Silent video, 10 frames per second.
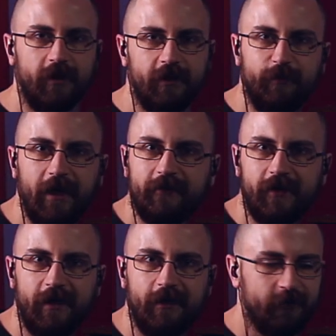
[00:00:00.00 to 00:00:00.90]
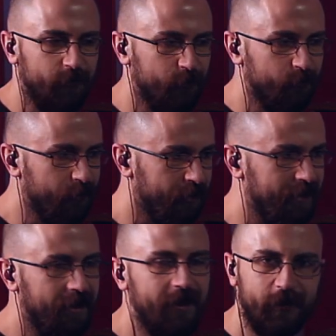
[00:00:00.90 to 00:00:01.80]
expecting it at all, but
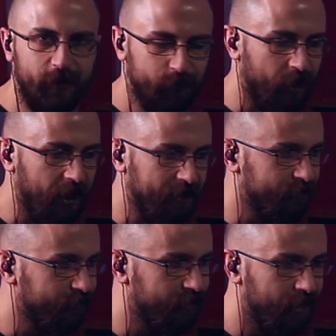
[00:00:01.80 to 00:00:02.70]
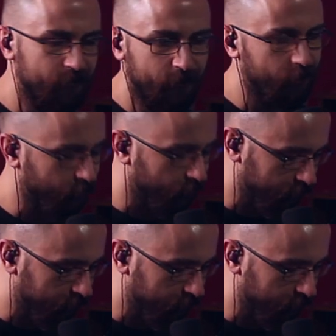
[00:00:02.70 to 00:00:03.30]
in a good way. It's, yeah, very, very